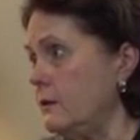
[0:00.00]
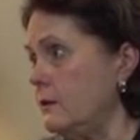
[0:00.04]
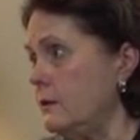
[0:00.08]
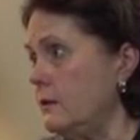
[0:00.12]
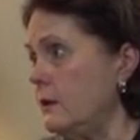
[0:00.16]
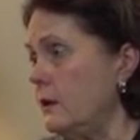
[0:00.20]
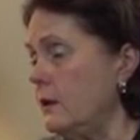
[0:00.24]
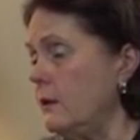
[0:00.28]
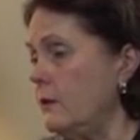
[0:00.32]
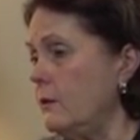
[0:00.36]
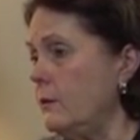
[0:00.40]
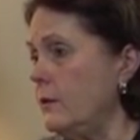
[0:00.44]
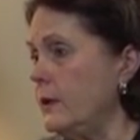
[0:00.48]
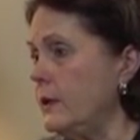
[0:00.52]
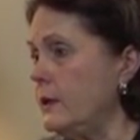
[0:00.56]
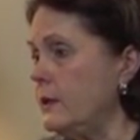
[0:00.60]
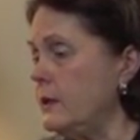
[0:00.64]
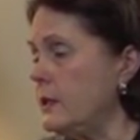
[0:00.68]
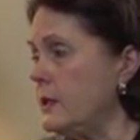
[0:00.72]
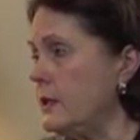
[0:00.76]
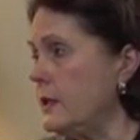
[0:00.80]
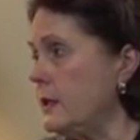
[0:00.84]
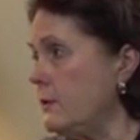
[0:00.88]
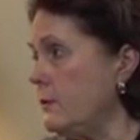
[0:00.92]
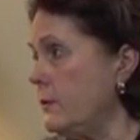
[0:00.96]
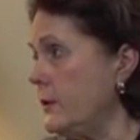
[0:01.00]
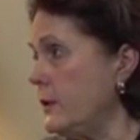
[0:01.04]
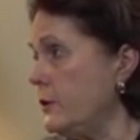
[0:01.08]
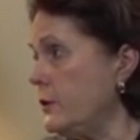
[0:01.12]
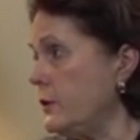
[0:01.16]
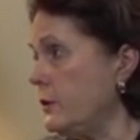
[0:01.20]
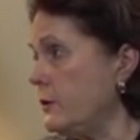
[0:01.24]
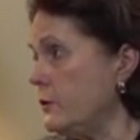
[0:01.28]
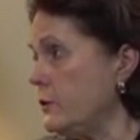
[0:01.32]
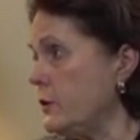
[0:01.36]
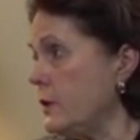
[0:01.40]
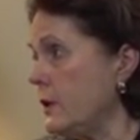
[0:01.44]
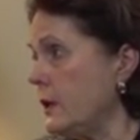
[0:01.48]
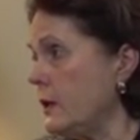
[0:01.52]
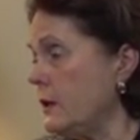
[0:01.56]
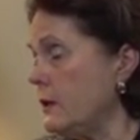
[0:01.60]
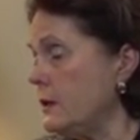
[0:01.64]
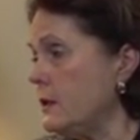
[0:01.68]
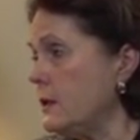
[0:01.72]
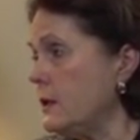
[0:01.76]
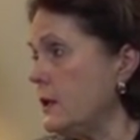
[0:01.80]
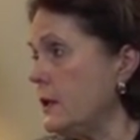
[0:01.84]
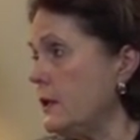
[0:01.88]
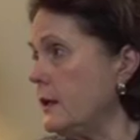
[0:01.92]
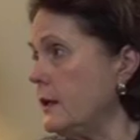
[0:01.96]
So we see research like a
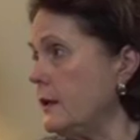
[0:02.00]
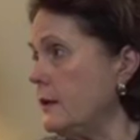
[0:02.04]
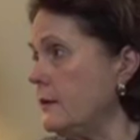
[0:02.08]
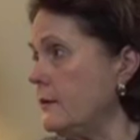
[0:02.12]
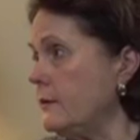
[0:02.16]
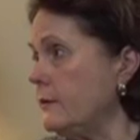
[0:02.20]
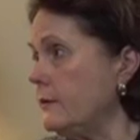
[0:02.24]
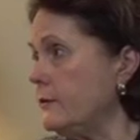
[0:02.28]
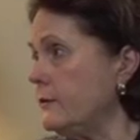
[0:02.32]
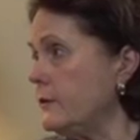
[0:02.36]
study of